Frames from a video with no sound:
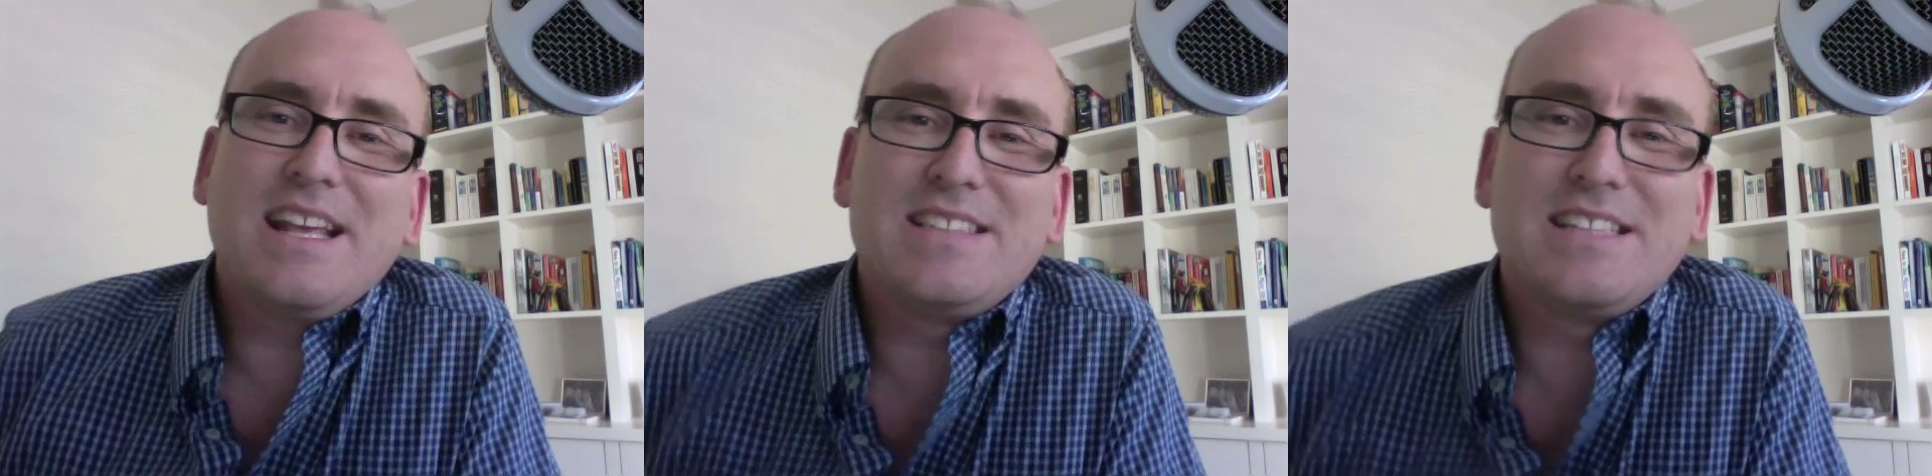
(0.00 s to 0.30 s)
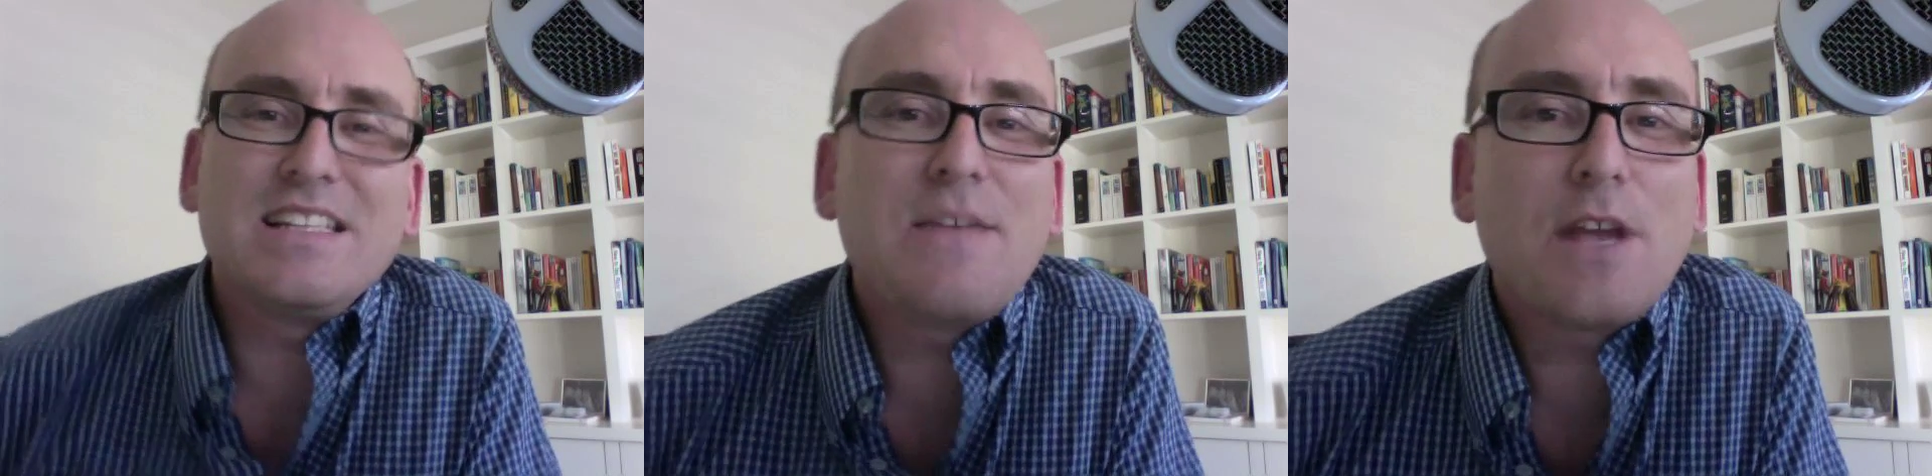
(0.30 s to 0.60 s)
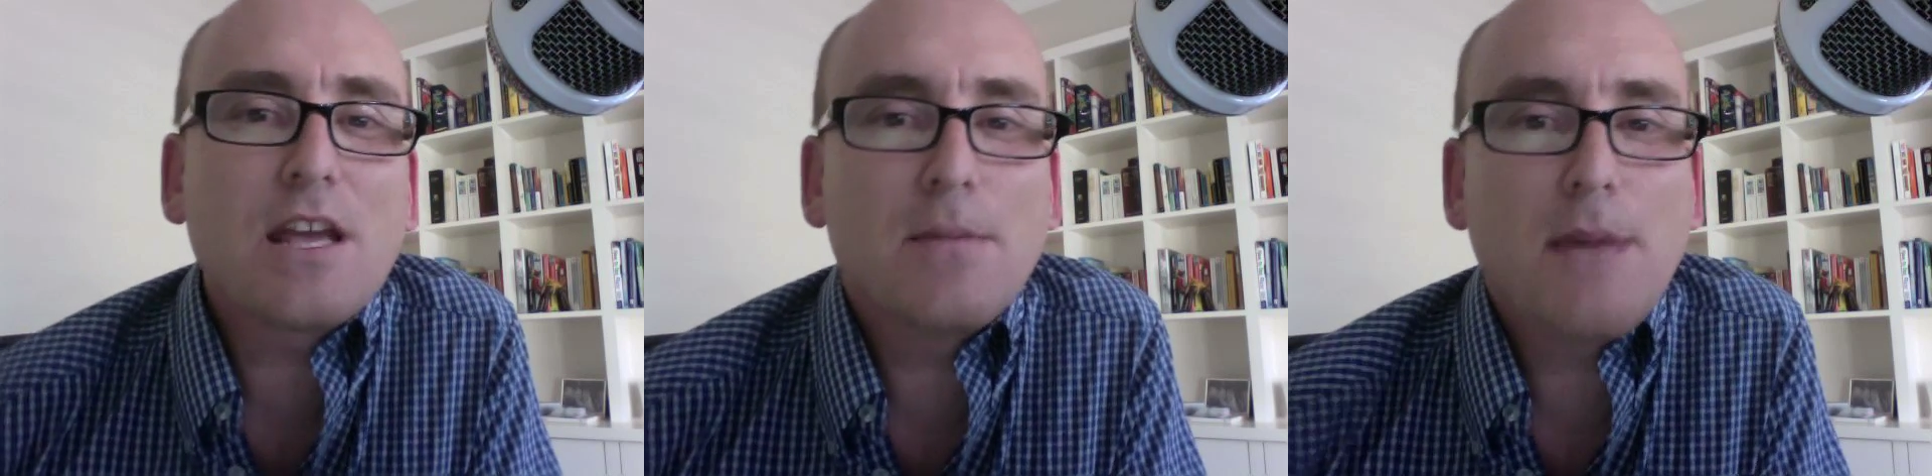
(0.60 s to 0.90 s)

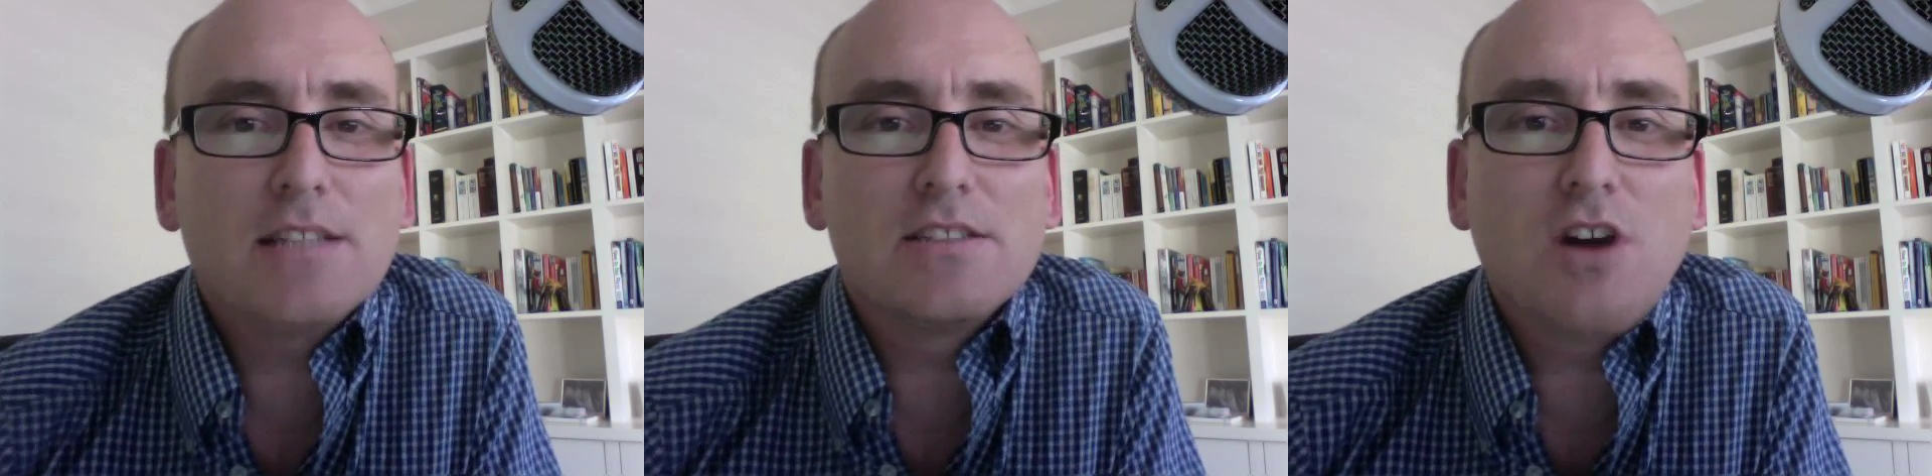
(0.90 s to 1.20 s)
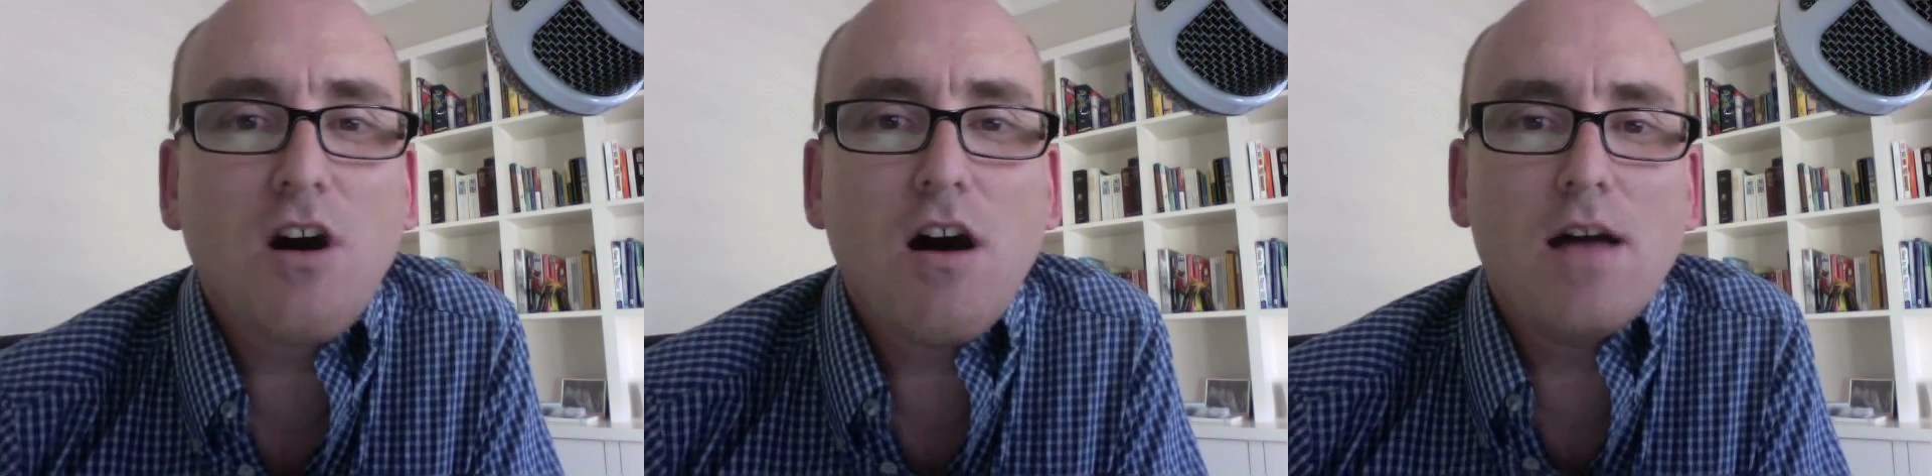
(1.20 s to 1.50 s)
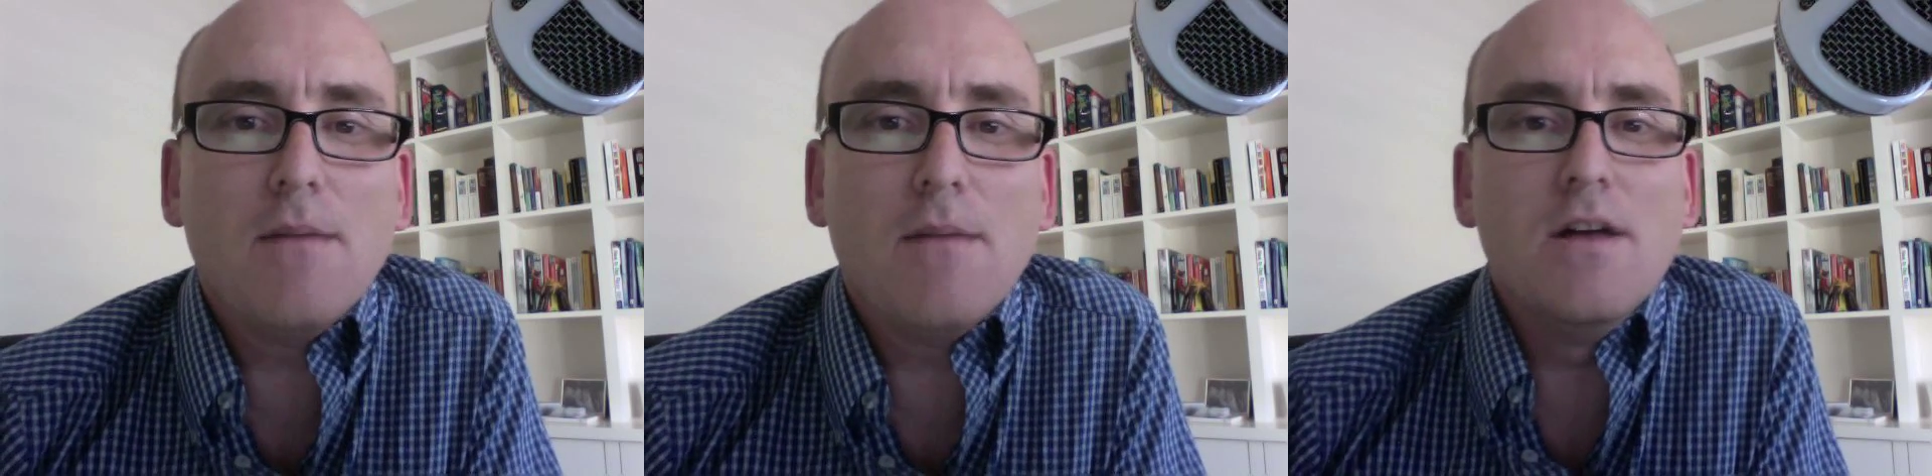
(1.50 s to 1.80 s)
significant amounts of
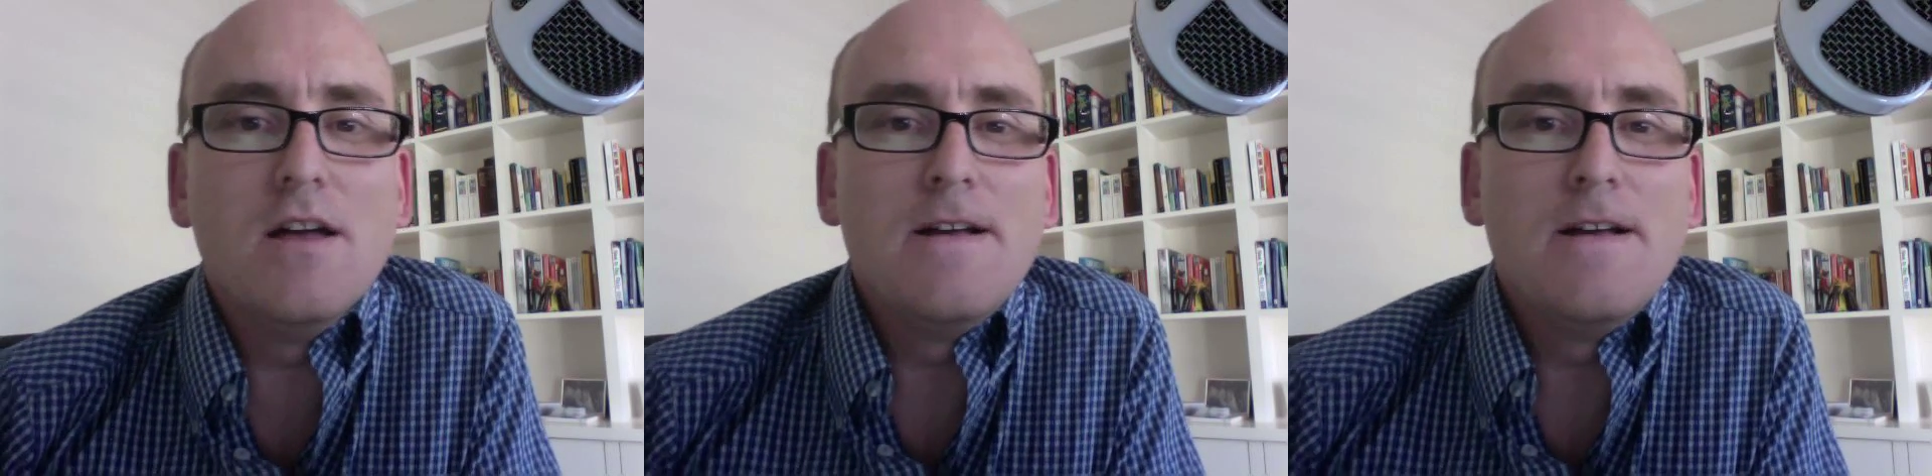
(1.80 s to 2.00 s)
time